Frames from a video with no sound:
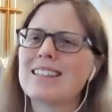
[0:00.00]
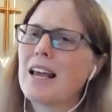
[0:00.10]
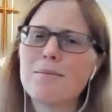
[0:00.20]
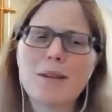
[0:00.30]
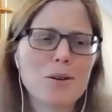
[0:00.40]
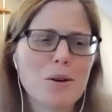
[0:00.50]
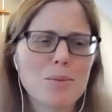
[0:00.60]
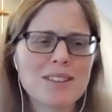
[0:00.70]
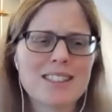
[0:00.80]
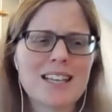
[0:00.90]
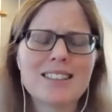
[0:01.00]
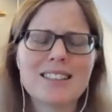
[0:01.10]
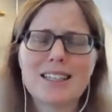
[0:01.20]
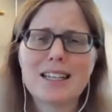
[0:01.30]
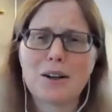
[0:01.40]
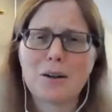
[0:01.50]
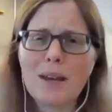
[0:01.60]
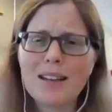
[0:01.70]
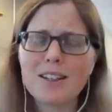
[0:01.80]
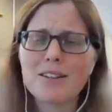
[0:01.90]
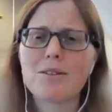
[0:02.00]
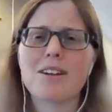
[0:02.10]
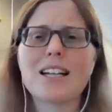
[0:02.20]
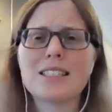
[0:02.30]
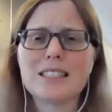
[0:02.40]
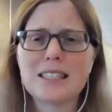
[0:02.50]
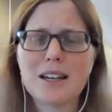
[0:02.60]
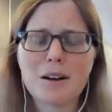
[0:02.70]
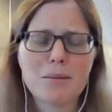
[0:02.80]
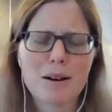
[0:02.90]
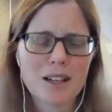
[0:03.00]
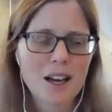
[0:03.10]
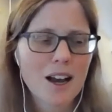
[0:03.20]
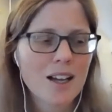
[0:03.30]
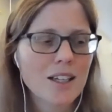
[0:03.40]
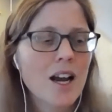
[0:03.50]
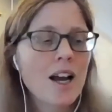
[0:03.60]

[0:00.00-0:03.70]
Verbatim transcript: claiming, or possessing an opinion or idea about God.